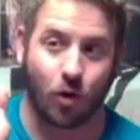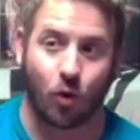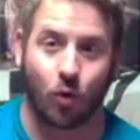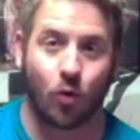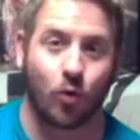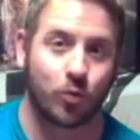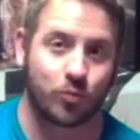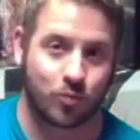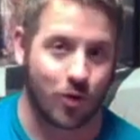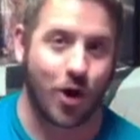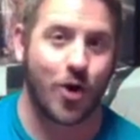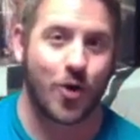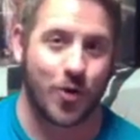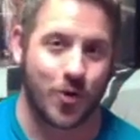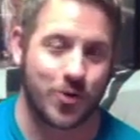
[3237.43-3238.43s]
old
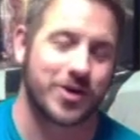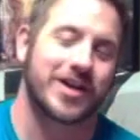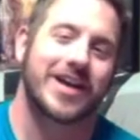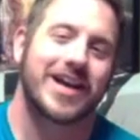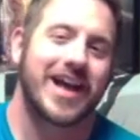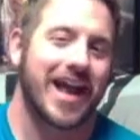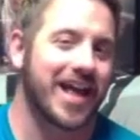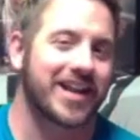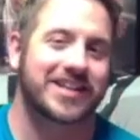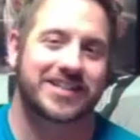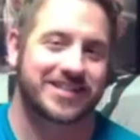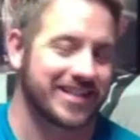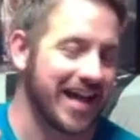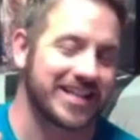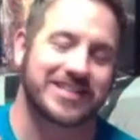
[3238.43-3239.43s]
road.
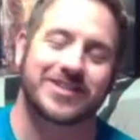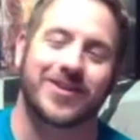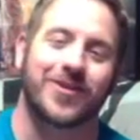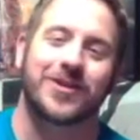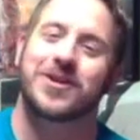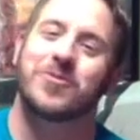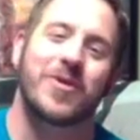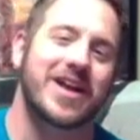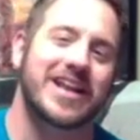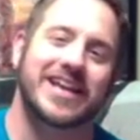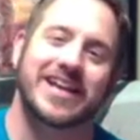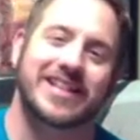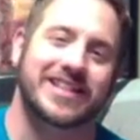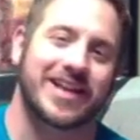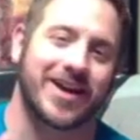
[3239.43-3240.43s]
That's the only way to
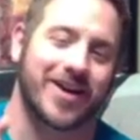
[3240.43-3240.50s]
get